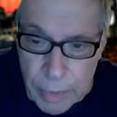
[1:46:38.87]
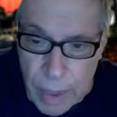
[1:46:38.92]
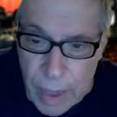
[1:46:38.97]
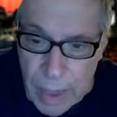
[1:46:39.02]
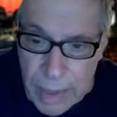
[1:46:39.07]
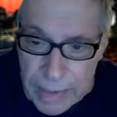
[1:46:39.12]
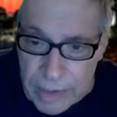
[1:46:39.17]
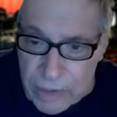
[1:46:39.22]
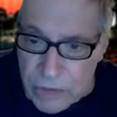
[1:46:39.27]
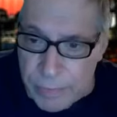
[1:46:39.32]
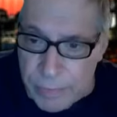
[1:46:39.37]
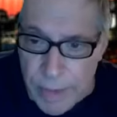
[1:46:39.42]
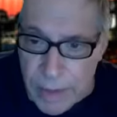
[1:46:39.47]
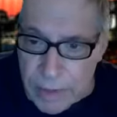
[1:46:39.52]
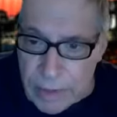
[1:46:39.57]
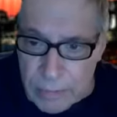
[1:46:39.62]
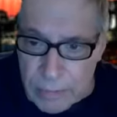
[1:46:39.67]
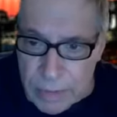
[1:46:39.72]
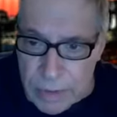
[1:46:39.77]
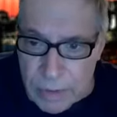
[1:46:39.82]
I
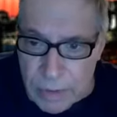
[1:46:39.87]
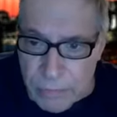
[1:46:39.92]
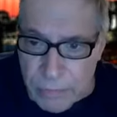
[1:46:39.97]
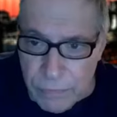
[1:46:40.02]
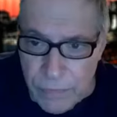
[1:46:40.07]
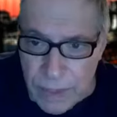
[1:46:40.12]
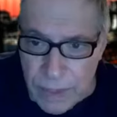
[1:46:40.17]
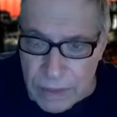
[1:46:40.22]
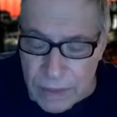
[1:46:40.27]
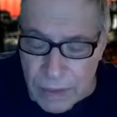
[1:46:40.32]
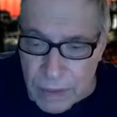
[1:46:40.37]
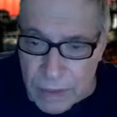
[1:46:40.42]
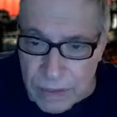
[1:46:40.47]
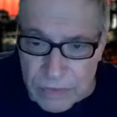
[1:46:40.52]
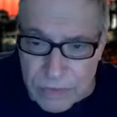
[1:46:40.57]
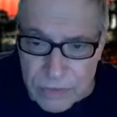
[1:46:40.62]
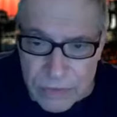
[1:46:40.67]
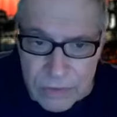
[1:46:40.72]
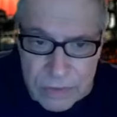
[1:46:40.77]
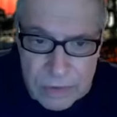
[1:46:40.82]
expect him to defend
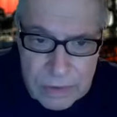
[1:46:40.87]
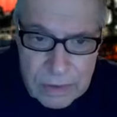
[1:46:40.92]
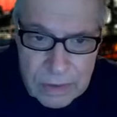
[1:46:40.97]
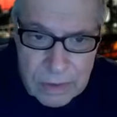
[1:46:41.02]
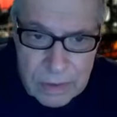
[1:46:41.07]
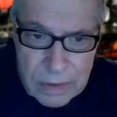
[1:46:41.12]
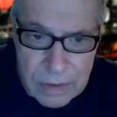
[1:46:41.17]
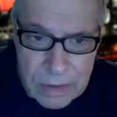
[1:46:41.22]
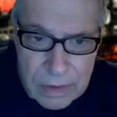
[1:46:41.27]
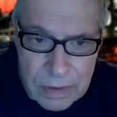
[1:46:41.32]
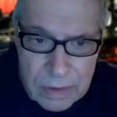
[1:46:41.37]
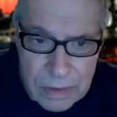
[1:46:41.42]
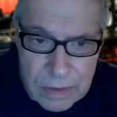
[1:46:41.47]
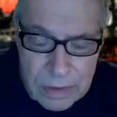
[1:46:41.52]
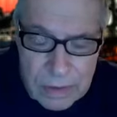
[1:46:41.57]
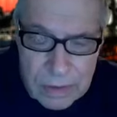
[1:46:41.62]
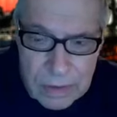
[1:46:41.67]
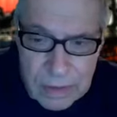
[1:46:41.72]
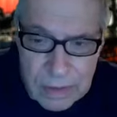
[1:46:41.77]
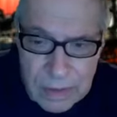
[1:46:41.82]
us.
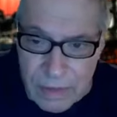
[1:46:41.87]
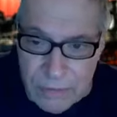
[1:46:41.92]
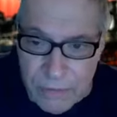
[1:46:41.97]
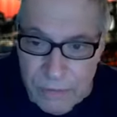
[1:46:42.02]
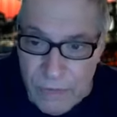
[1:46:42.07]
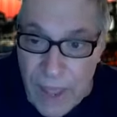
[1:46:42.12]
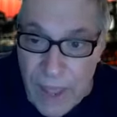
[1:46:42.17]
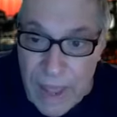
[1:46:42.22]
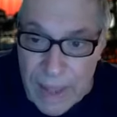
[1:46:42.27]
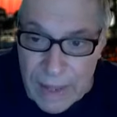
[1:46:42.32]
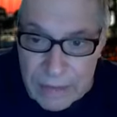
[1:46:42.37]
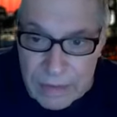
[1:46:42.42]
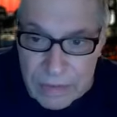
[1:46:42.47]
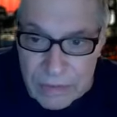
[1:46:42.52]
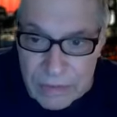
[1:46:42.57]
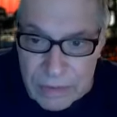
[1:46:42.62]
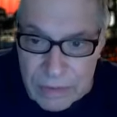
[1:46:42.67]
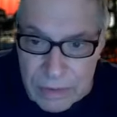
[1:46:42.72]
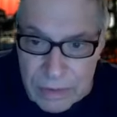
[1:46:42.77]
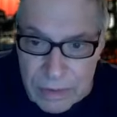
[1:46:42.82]
In
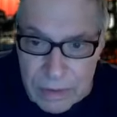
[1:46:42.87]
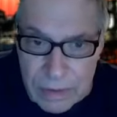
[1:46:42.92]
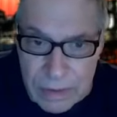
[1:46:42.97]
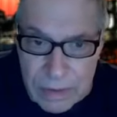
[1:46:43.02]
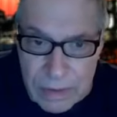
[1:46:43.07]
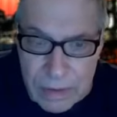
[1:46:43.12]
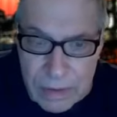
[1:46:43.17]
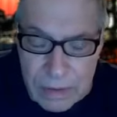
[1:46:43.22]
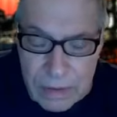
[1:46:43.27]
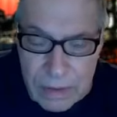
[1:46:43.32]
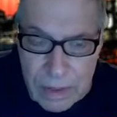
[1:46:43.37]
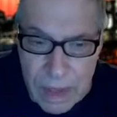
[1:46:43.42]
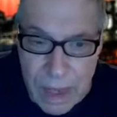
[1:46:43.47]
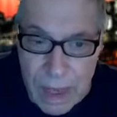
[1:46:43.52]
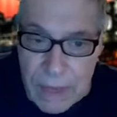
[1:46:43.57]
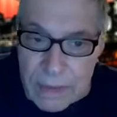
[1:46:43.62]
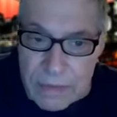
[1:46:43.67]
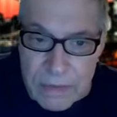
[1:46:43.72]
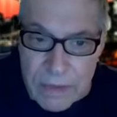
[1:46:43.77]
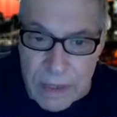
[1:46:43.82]
fact,
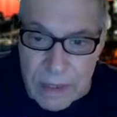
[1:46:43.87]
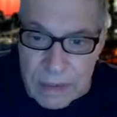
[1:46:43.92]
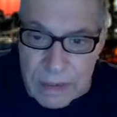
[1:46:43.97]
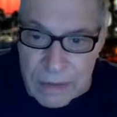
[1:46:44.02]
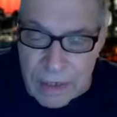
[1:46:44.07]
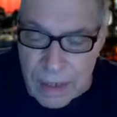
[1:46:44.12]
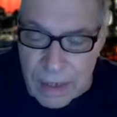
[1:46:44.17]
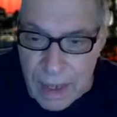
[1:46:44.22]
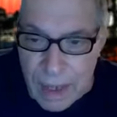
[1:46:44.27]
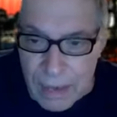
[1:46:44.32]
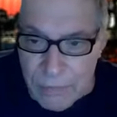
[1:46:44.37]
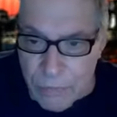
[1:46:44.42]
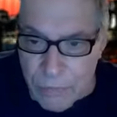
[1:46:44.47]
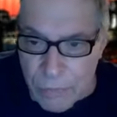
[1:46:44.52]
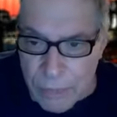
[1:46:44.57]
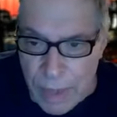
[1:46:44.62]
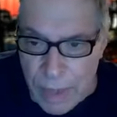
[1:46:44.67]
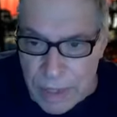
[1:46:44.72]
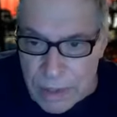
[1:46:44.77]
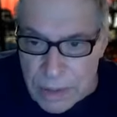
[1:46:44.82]
I think the
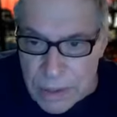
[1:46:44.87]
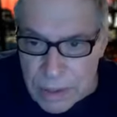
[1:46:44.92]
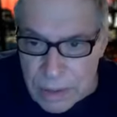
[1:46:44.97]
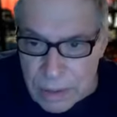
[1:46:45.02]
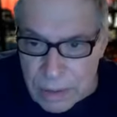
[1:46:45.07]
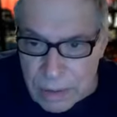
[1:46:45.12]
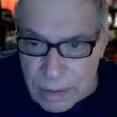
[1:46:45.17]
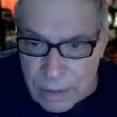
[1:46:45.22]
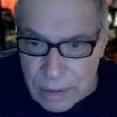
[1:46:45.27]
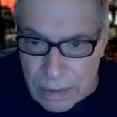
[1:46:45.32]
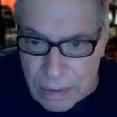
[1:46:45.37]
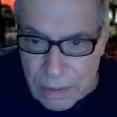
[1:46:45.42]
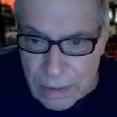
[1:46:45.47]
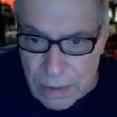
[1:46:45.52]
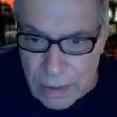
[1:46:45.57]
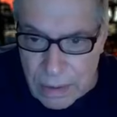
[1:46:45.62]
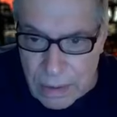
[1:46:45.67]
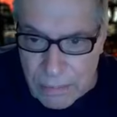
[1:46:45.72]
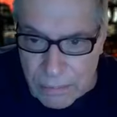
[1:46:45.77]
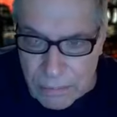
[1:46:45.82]
confirmation
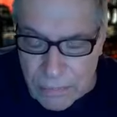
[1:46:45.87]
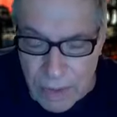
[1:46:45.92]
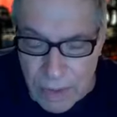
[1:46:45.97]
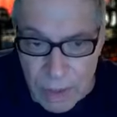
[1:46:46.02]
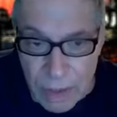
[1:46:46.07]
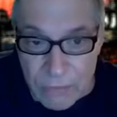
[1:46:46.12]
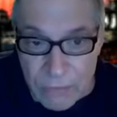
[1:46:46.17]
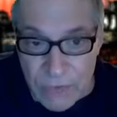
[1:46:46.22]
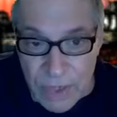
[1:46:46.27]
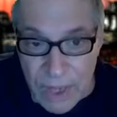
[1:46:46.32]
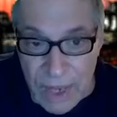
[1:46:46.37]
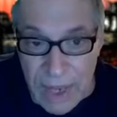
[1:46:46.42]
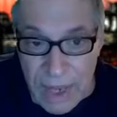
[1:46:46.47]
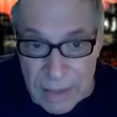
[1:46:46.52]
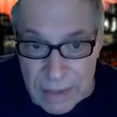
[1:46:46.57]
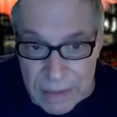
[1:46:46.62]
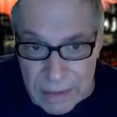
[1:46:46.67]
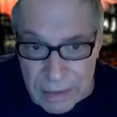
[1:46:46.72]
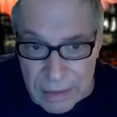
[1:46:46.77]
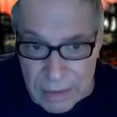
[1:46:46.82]
of
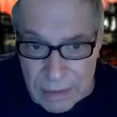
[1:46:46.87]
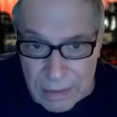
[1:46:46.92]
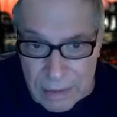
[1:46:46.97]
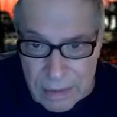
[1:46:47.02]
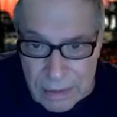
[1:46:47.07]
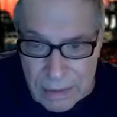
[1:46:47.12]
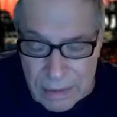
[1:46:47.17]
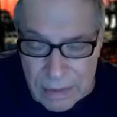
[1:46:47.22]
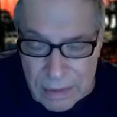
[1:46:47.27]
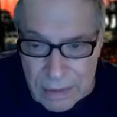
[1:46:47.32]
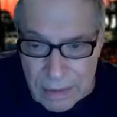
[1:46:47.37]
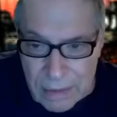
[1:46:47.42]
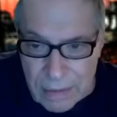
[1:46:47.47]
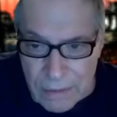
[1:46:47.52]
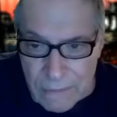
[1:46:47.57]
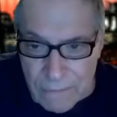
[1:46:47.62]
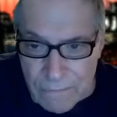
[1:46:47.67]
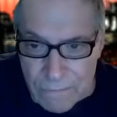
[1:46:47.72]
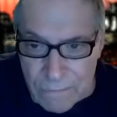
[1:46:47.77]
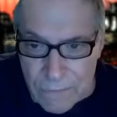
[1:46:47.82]
Tanden
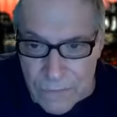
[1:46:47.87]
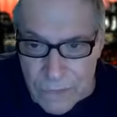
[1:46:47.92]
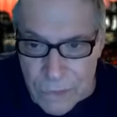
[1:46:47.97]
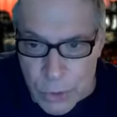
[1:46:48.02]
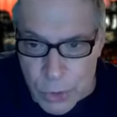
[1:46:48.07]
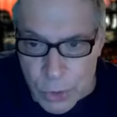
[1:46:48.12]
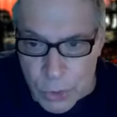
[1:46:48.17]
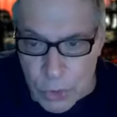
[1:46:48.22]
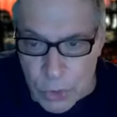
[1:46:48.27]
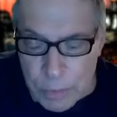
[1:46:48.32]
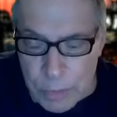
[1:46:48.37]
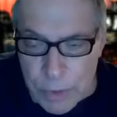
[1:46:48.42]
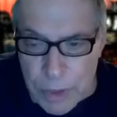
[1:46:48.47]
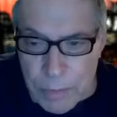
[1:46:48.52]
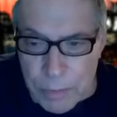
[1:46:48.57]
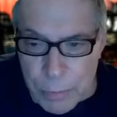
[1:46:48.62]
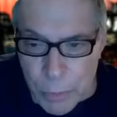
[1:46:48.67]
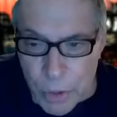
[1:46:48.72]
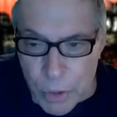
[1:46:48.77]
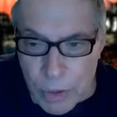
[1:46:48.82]
should
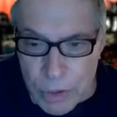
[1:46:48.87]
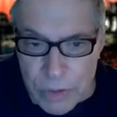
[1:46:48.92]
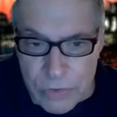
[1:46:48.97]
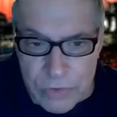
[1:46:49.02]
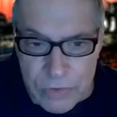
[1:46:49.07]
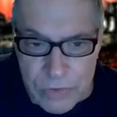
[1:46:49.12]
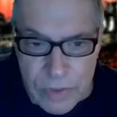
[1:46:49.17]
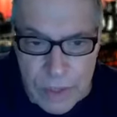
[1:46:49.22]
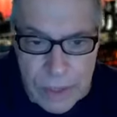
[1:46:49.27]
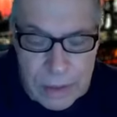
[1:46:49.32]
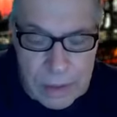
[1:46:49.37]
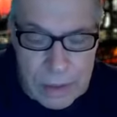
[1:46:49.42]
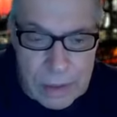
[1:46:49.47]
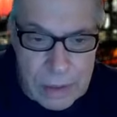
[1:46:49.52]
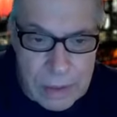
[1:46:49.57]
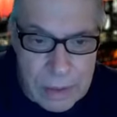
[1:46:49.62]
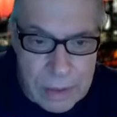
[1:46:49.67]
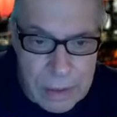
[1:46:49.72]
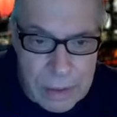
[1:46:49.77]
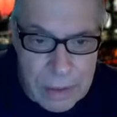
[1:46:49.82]
be Bernie's
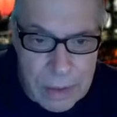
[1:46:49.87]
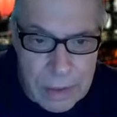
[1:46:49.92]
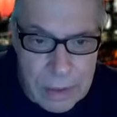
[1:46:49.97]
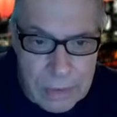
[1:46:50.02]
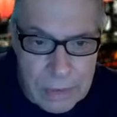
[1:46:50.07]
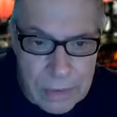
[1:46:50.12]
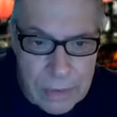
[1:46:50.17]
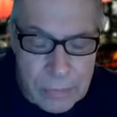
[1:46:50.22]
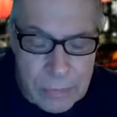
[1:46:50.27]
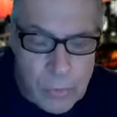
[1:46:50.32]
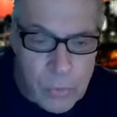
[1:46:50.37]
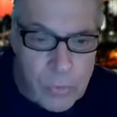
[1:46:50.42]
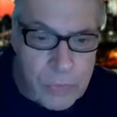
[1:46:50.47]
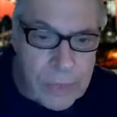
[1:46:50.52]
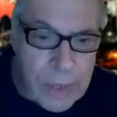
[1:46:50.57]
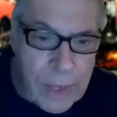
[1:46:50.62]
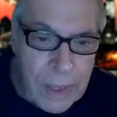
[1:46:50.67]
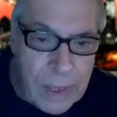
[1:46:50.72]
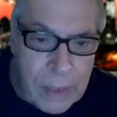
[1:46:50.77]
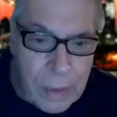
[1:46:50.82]
signal to move
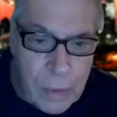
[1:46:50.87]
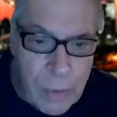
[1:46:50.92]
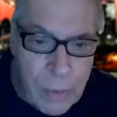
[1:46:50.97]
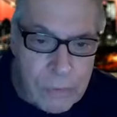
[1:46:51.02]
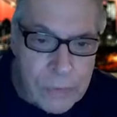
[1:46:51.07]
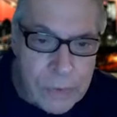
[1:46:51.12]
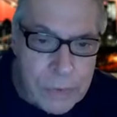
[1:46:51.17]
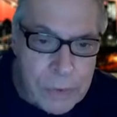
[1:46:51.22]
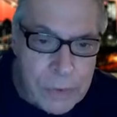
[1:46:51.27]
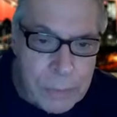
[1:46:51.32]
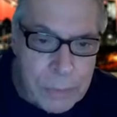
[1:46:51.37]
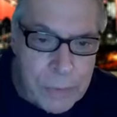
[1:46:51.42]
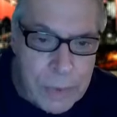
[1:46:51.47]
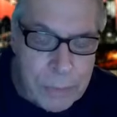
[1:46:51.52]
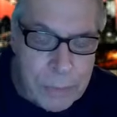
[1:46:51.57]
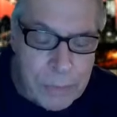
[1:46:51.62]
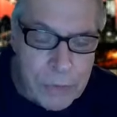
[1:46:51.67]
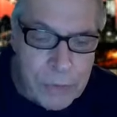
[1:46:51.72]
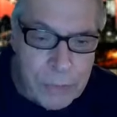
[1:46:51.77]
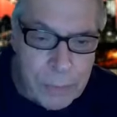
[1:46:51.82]
the hell over to the
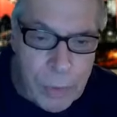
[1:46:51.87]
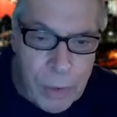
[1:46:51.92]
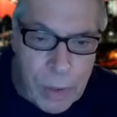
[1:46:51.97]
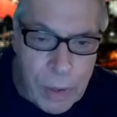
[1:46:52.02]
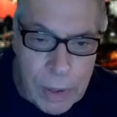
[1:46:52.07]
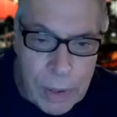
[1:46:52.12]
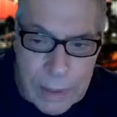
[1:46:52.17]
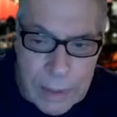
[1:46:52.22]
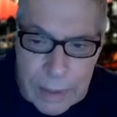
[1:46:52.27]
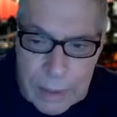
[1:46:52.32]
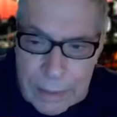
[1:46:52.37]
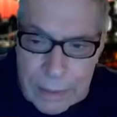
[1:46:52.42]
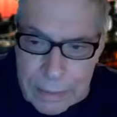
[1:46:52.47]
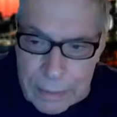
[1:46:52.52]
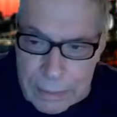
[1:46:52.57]
People's Party.